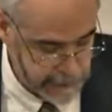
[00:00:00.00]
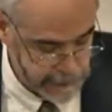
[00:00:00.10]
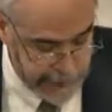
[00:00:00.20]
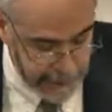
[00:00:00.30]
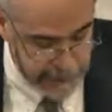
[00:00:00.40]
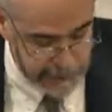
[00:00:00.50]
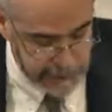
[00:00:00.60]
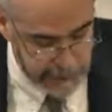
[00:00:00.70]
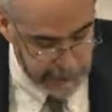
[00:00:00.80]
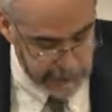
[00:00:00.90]

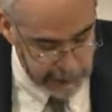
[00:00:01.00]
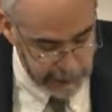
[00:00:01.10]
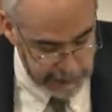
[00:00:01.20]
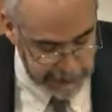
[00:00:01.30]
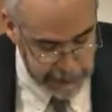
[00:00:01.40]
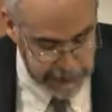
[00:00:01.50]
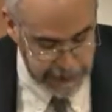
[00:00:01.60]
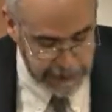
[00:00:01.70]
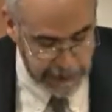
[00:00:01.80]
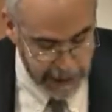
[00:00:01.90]
Second, in relation
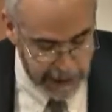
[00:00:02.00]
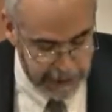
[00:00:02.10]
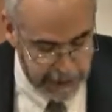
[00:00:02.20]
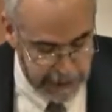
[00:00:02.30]
to the merits